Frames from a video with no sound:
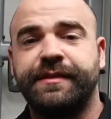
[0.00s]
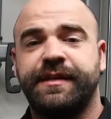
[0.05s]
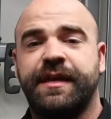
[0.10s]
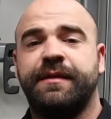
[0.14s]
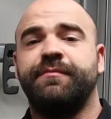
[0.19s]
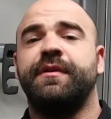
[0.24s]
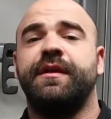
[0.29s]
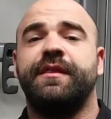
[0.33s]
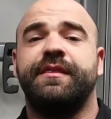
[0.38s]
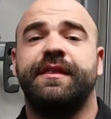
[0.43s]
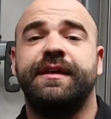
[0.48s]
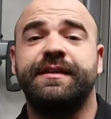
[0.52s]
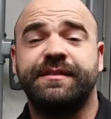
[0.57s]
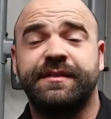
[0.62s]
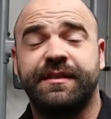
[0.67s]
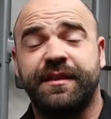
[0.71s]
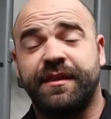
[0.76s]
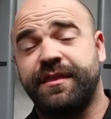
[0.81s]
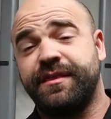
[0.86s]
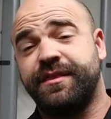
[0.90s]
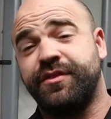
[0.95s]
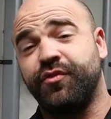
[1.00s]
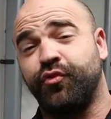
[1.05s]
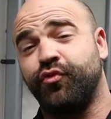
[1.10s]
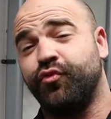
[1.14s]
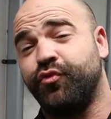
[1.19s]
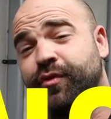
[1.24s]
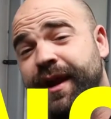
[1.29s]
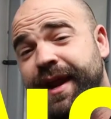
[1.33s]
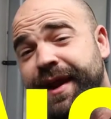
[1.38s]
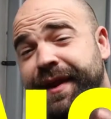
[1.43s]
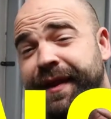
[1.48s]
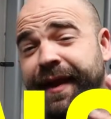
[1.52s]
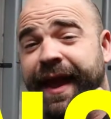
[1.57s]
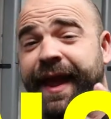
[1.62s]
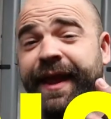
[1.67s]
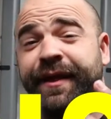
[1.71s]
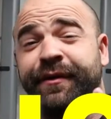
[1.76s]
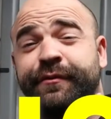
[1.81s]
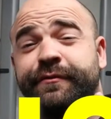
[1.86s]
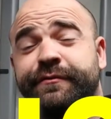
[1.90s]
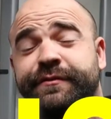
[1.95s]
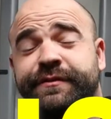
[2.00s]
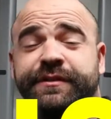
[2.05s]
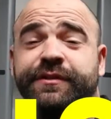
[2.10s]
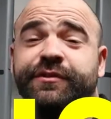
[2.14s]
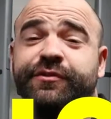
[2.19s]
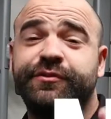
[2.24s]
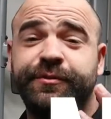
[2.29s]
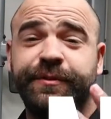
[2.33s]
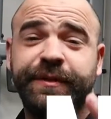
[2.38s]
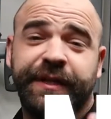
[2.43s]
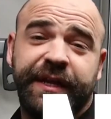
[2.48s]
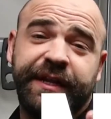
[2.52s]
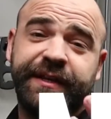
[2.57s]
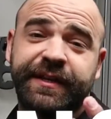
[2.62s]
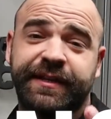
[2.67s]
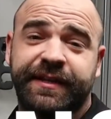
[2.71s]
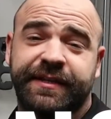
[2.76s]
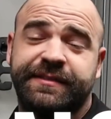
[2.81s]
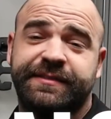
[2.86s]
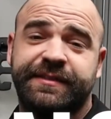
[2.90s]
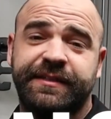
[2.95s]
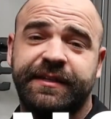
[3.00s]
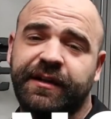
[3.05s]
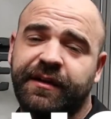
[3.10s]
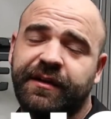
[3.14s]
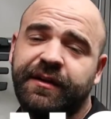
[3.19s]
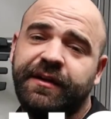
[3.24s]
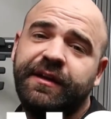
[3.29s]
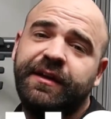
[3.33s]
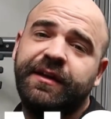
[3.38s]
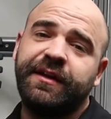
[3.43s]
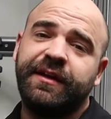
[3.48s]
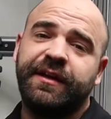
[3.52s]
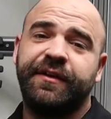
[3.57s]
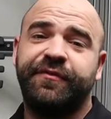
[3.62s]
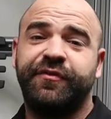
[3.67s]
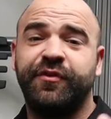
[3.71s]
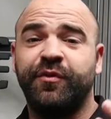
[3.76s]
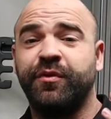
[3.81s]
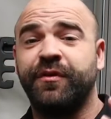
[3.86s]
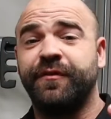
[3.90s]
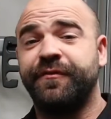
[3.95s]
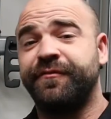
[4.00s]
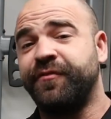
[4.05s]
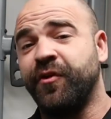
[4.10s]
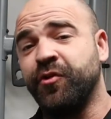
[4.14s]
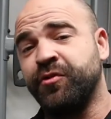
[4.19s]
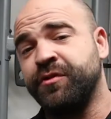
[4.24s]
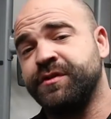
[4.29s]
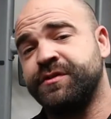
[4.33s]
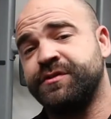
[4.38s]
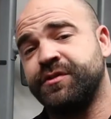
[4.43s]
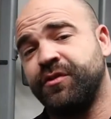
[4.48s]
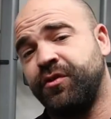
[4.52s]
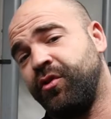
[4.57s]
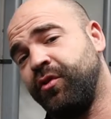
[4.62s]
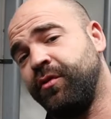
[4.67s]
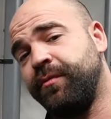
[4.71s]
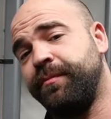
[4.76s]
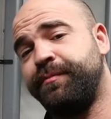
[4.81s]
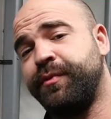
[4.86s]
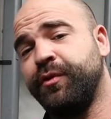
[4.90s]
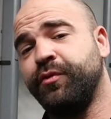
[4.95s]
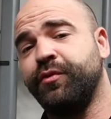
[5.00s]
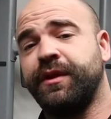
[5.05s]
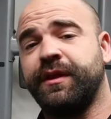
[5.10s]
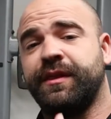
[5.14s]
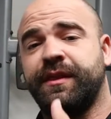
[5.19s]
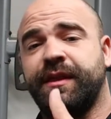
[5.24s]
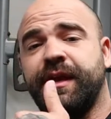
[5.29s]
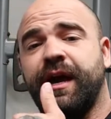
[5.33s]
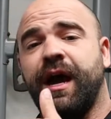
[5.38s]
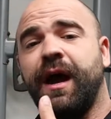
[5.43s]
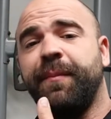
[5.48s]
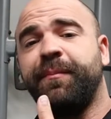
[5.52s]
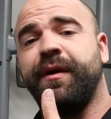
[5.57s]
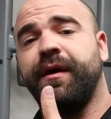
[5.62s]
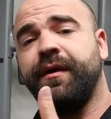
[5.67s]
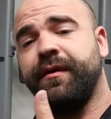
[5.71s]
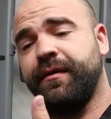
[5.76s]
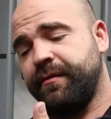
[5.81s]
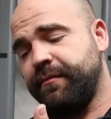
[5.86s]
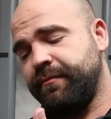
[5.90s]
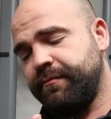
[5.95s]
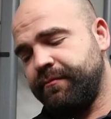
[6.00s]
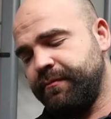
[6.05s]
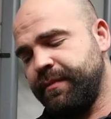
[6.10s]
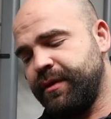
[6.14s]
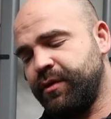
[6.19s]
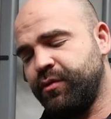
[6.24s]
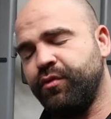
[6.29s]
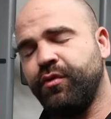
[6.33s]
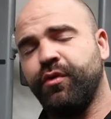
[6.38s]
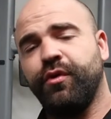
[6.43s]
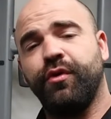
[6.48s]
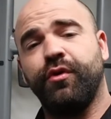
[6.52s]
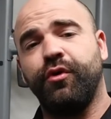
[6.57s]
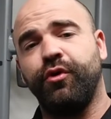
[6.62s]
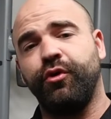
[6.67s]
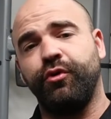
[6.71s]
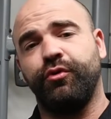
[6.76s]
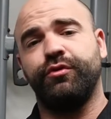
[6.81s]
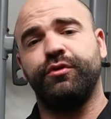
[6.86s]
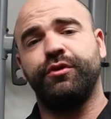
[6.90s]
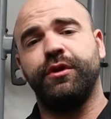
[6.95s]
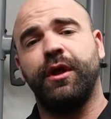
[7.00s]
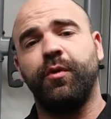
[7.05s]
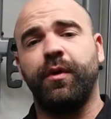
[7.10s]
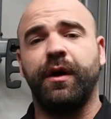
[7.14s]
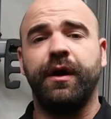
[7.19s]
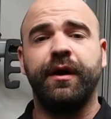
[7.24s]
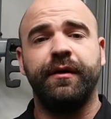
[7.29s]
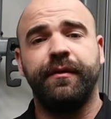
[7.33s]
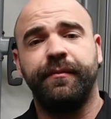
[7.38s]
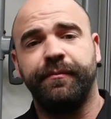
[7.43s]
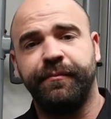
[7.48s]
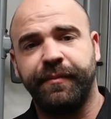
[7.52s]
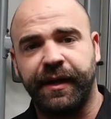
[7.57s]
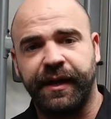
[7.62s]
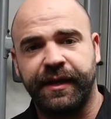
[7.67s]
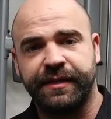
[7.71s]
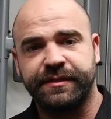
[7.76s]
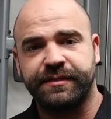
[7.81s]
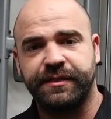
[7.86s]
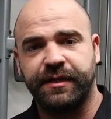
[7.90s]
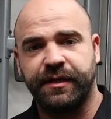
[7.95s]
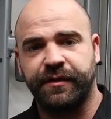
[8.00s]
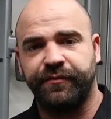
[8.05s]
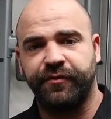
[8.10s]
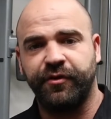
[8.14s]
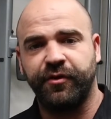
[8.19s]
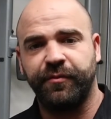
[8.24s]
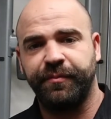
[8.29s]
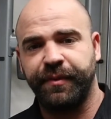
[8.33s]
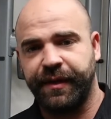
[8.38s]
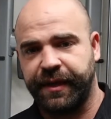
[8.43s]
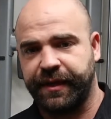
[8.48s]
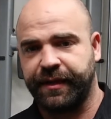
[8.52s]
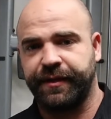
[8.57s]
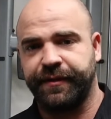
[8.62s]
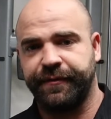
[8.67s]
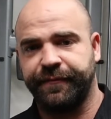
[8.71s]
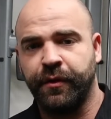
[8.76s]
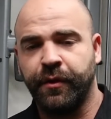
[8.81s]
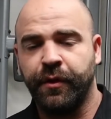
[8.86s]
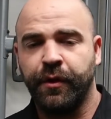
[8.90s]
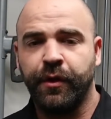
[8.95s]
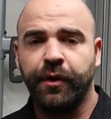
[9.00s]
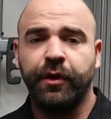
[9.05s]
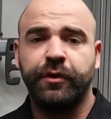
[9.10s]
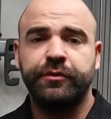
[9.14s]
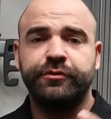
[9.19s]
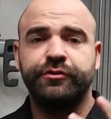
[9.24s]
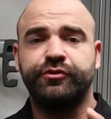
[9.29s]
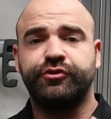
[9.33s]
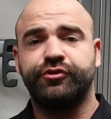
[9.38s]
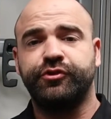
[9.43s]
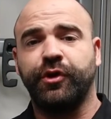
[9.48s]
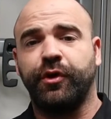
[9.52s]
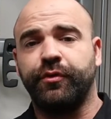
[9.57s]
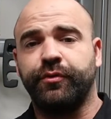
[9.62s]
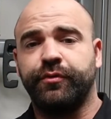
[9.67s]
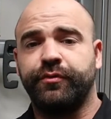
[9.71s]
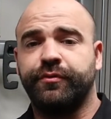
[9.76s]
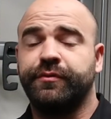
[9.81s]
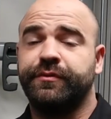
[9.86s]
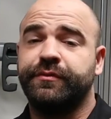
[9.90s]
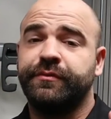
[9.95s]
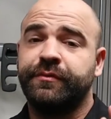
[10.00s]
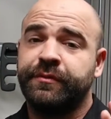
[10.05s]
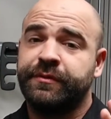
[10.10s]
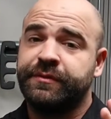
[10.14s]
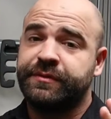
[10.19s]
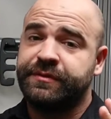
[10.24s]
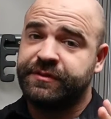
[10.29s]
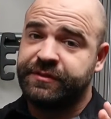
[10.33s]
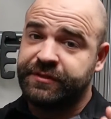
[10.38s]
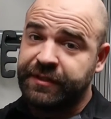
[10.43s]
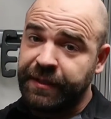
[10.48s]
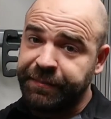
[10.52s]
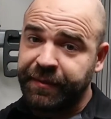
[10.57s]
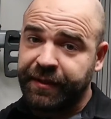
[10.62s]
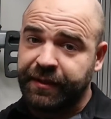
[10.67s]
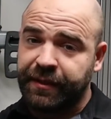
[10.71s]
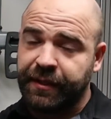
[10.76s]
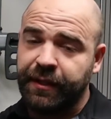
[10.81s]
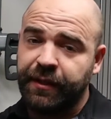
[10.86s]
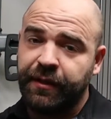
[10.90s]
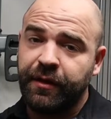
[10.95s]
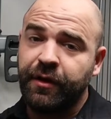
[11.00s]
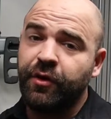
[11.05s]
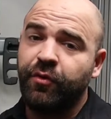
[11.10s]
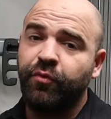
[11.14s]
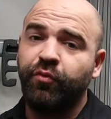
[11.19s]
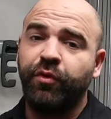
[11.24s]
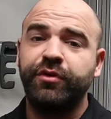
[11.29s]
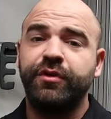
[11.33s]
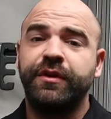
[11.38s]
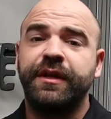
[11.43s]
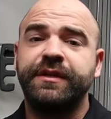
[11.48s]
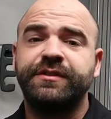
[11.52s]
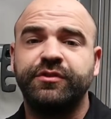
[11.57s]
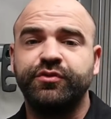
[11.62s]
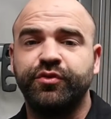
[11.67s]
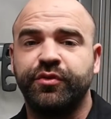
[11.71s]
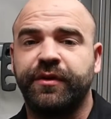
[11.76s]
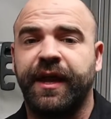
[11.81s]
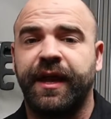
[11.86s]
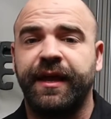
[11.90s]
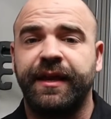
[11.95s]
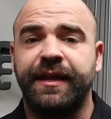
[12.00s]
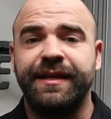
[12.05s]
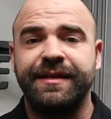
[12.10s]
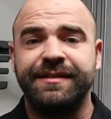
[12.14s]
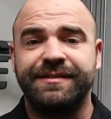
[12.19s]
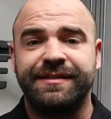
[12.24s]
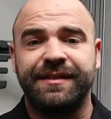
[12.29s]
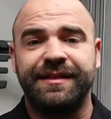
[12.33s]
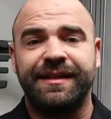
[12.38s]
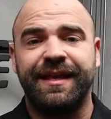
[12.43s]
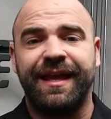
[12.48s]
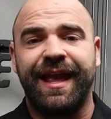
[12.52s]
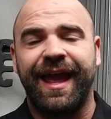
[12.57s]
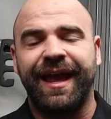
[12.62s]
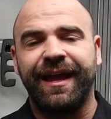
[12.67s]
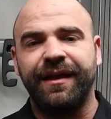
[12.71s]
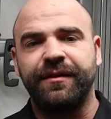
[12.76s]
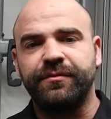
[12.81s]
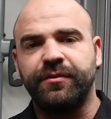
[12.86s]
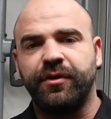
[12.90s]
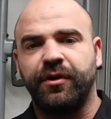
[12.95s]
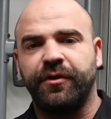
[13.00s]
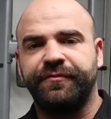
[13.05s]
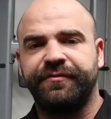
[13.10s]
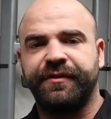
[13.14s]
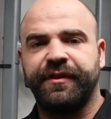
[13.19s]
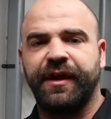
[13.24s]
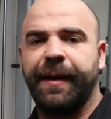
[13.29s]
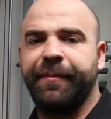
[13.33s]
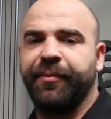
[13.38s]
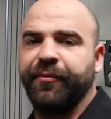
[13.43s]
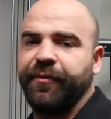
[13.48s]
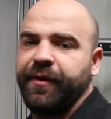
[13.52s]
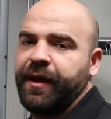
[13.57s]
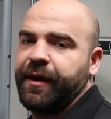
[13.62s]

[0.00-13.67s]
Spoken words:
team, these are the three angles you need to consider if you want to focus on building the upper, middle or lower parts of your pec. So typically what you need to look at is the angle of the upper